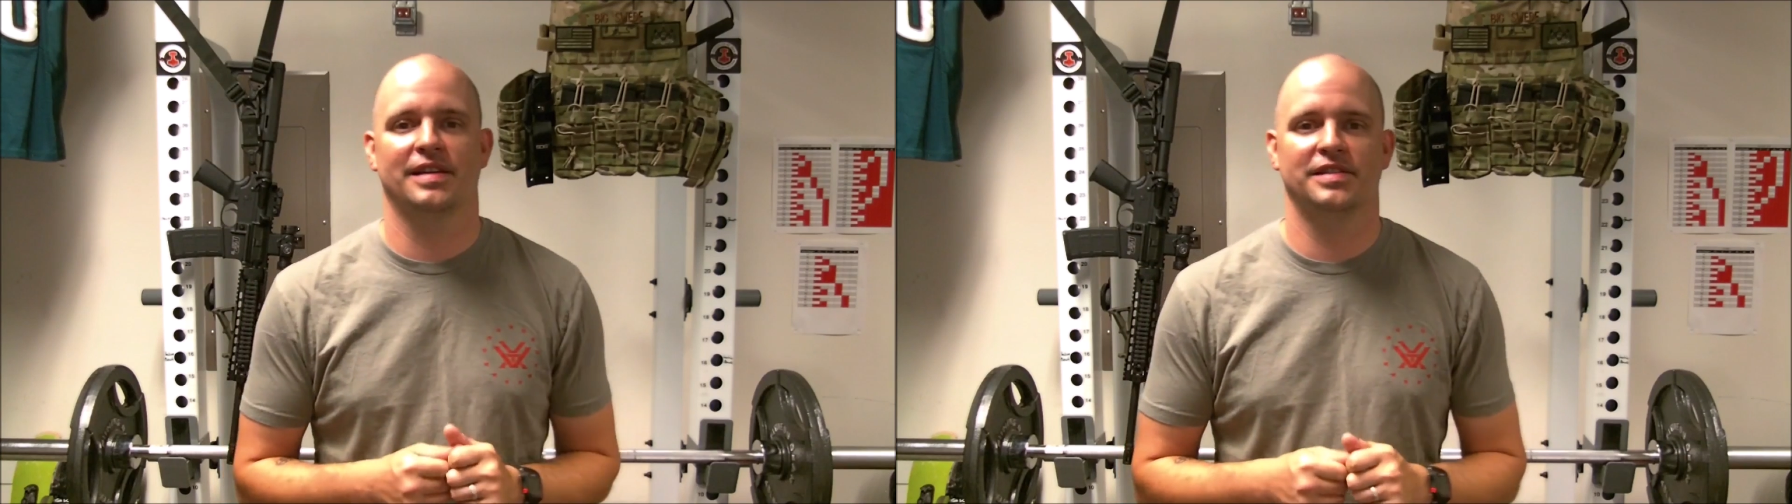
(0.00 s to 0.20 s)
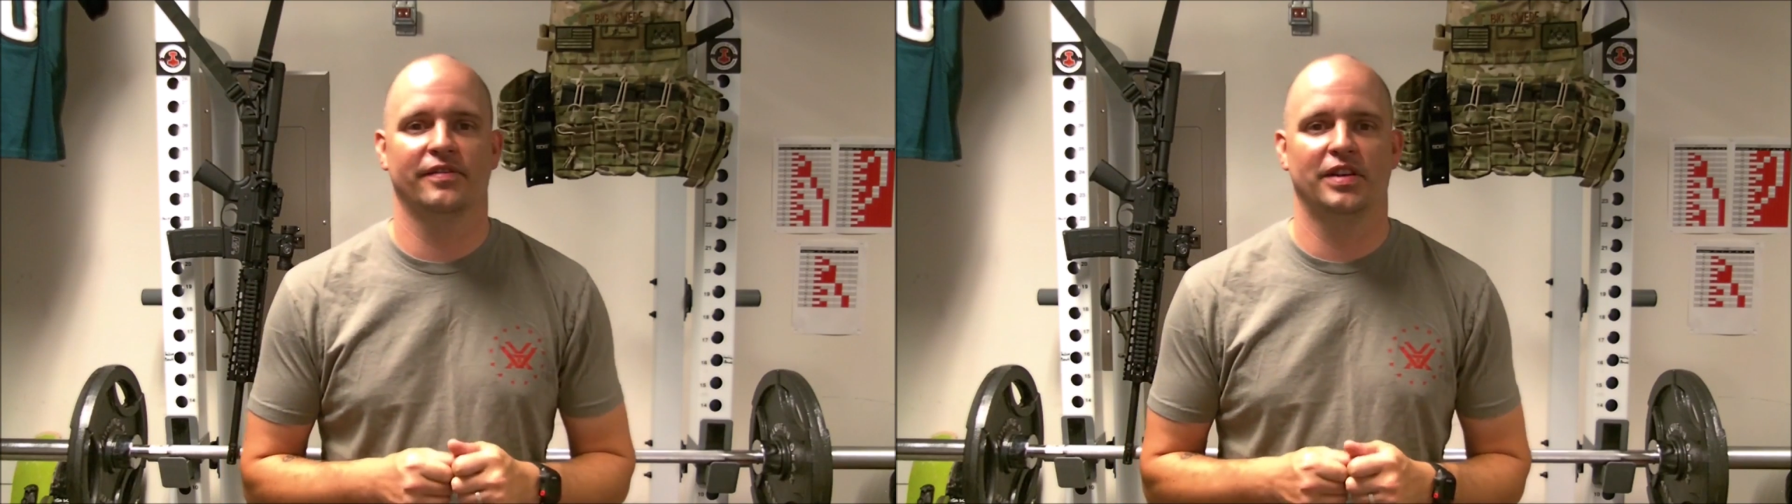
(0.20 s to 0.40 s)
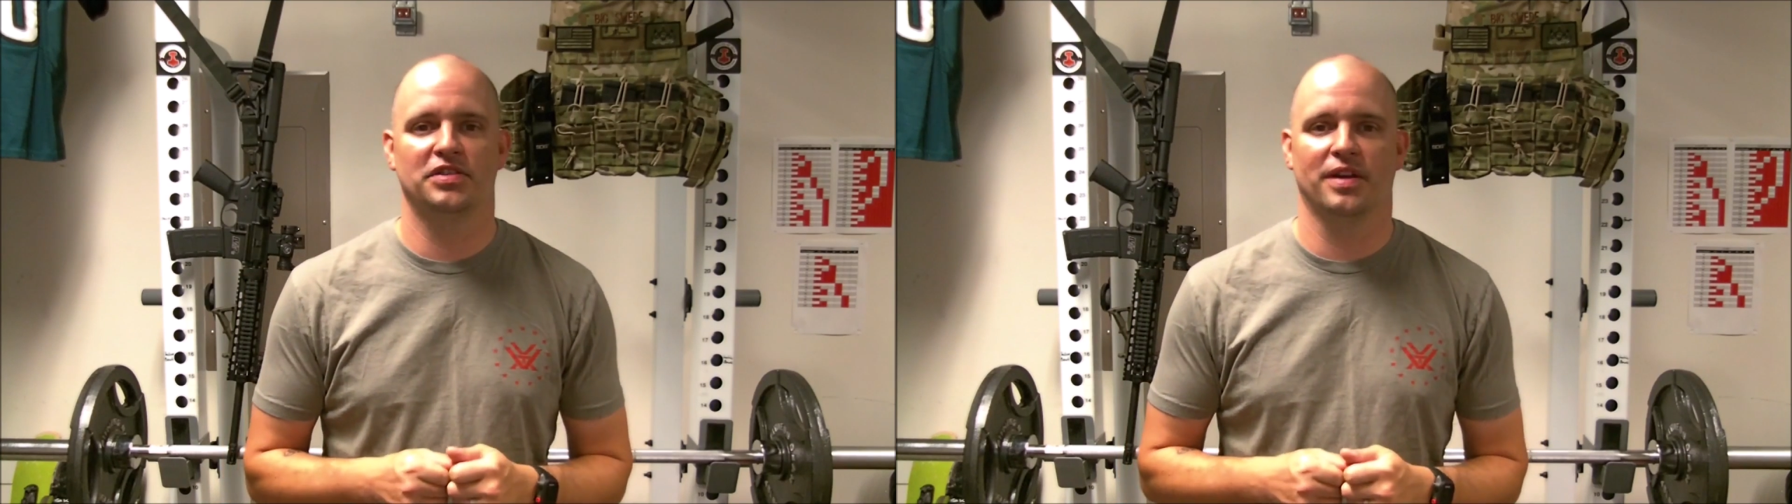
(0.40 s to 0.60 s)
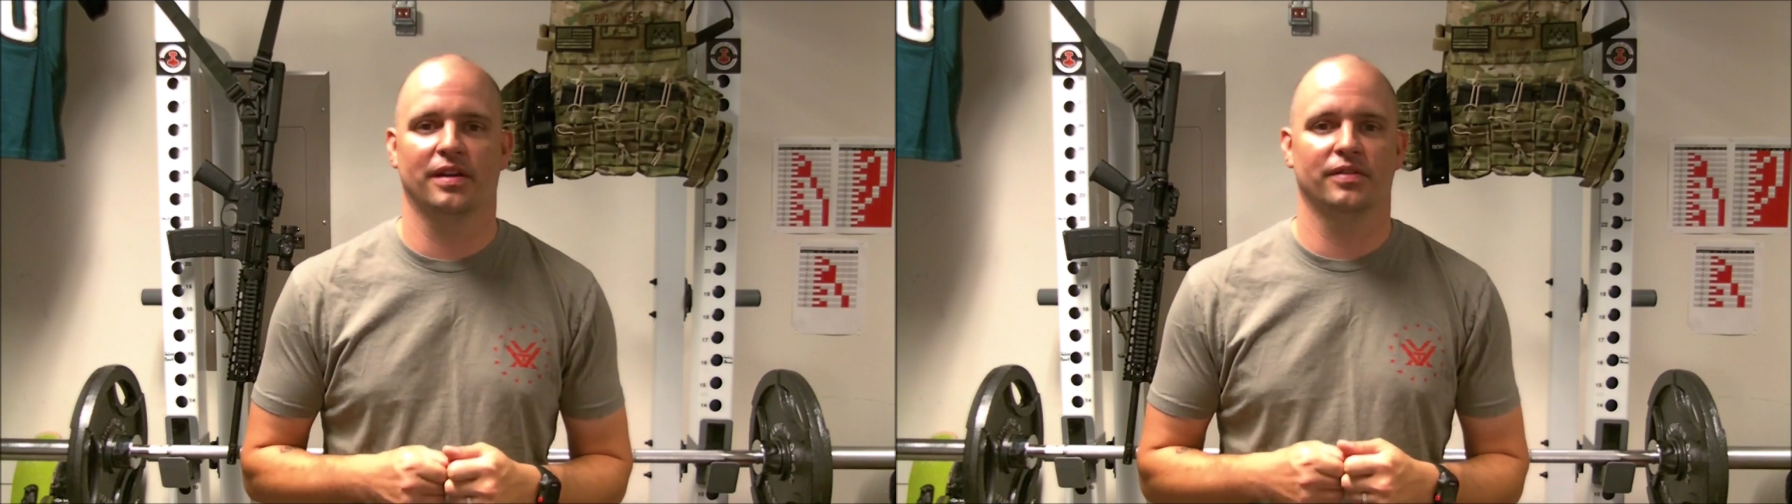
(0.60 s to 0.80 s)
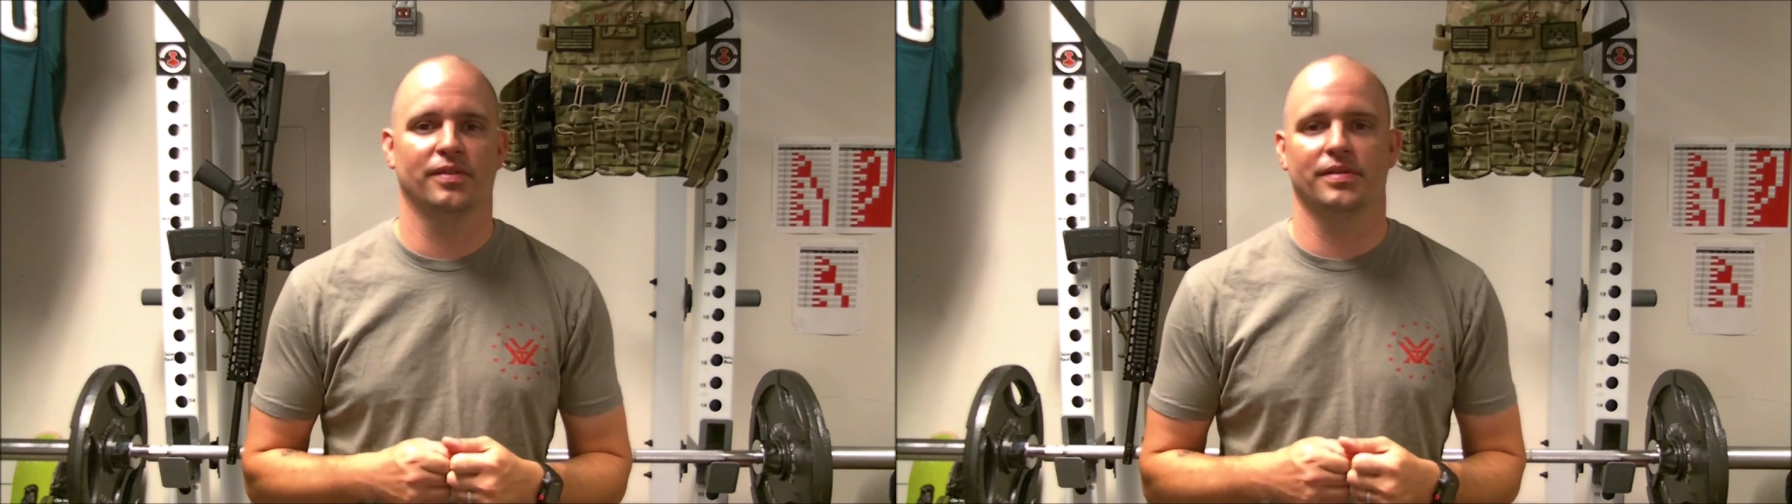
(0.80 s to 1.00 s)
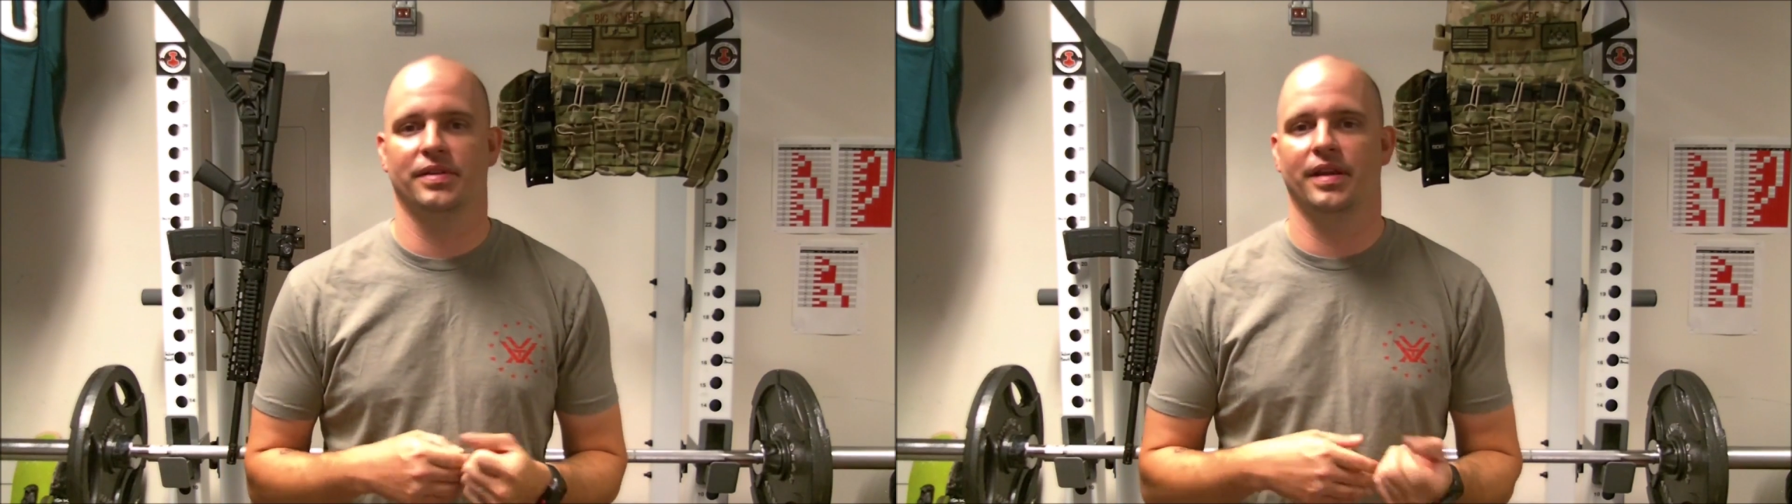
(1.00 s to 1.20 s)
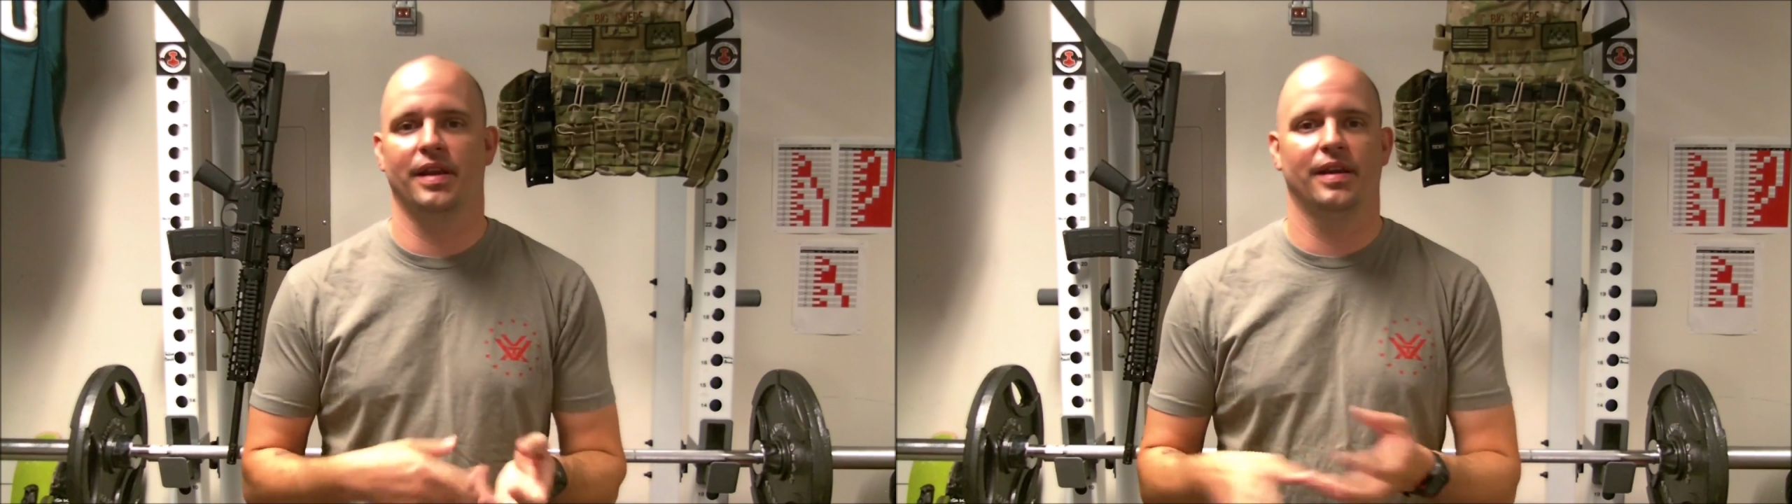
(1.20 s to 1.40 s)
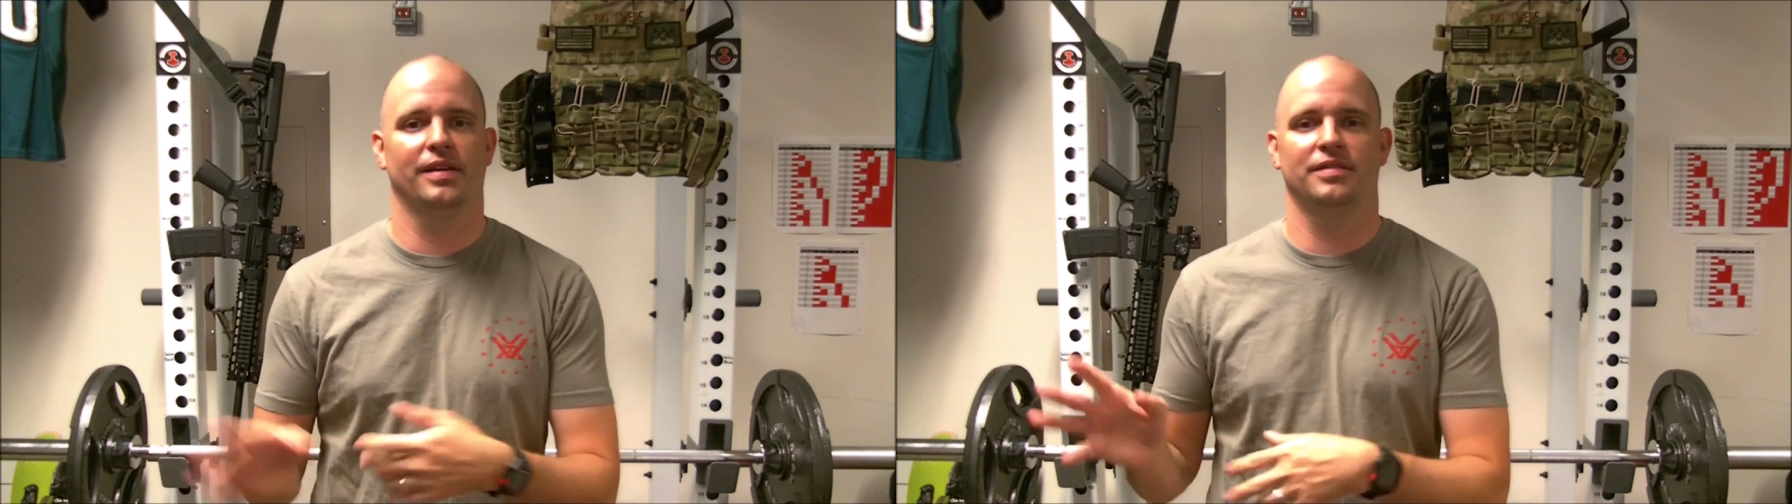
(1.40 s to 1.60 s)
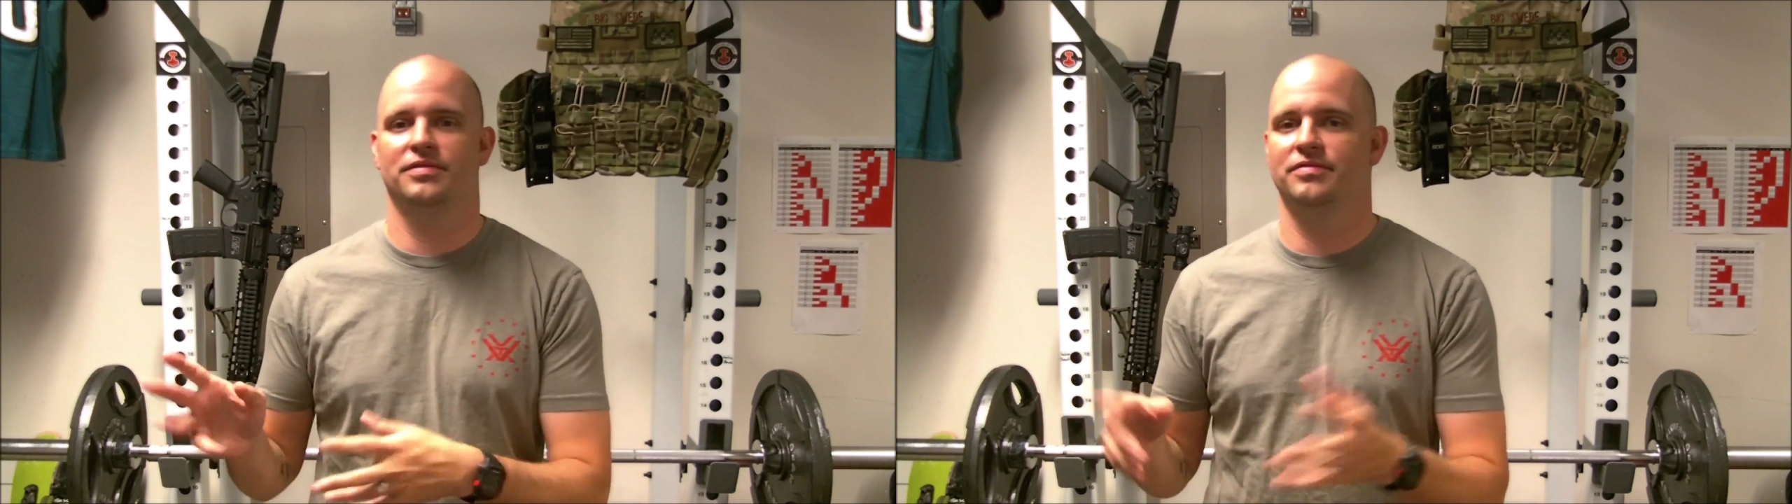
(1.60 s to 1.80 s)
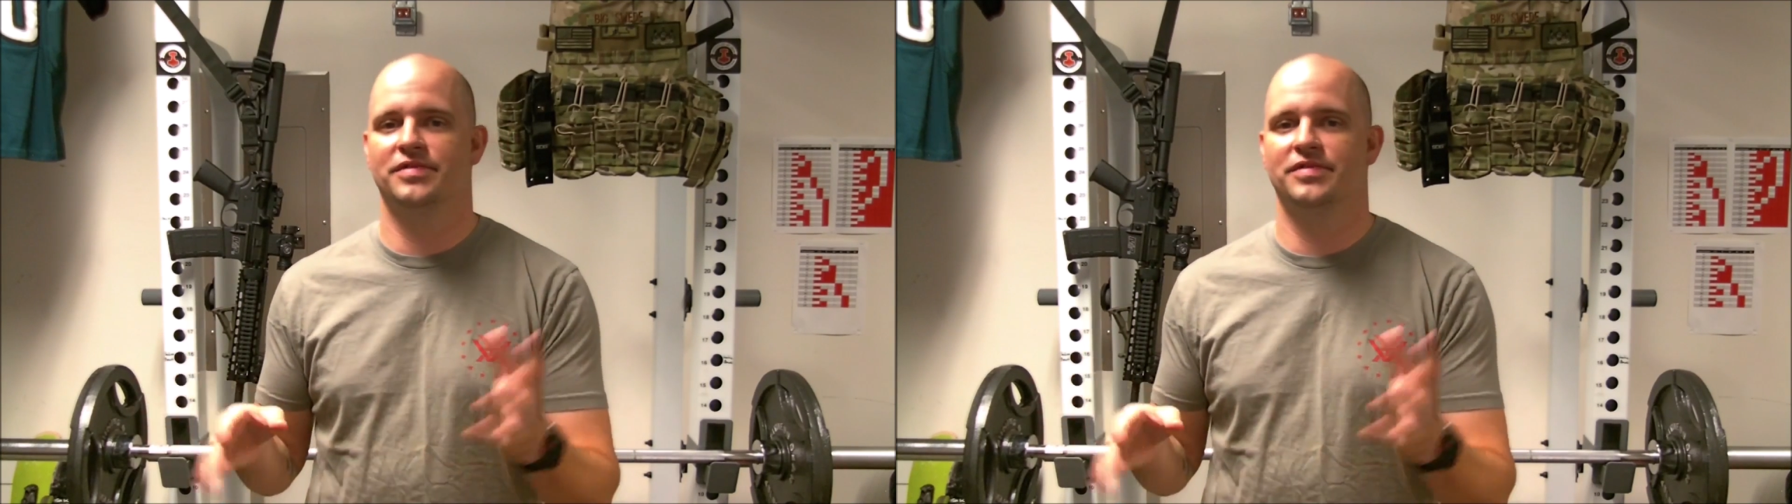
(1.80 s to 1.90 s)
activity tracker throughout the day,